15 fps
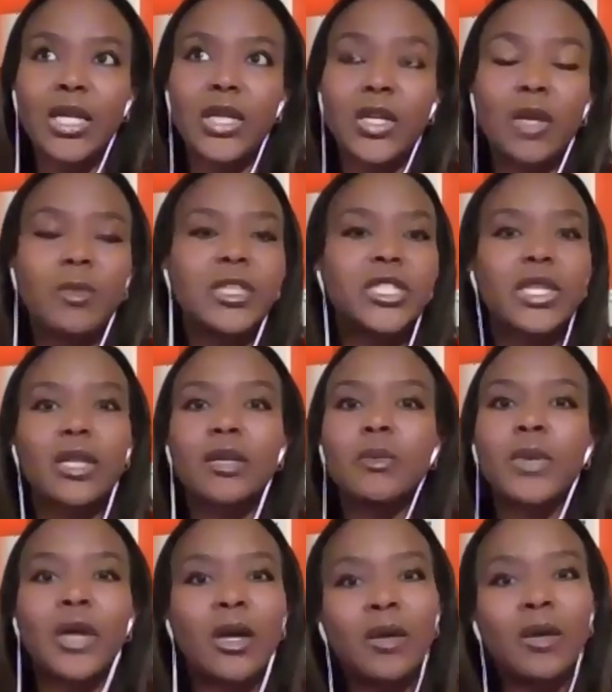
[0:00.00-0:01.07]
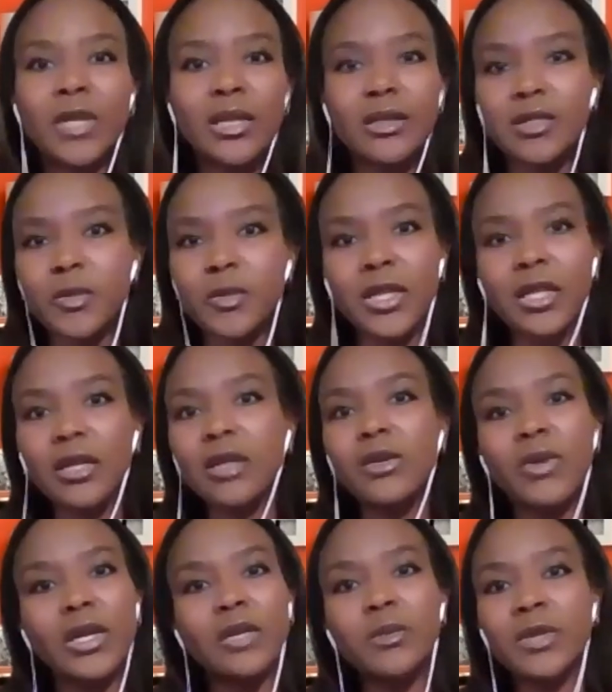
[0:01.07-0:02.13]
you know, Michelle Obama has been an
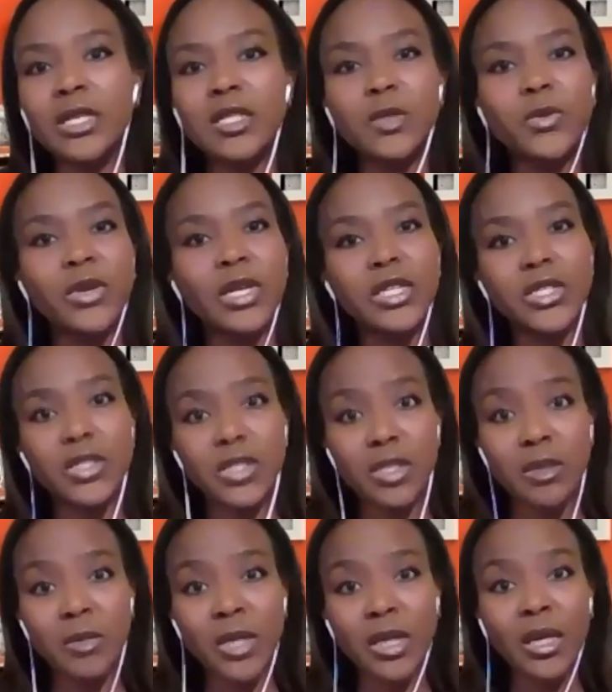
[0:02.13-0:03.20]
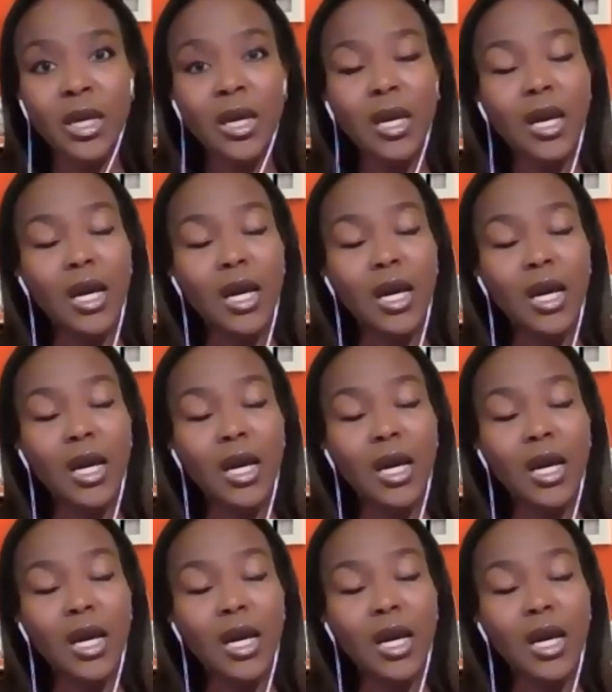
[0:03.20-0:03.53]
incredible inspiration to me.